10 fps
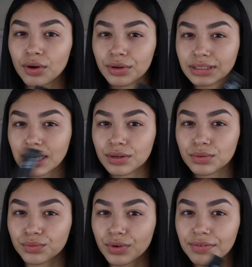or it's like
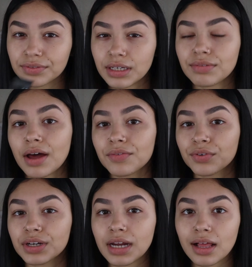roughly around
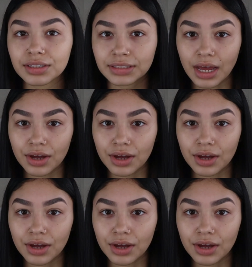$40.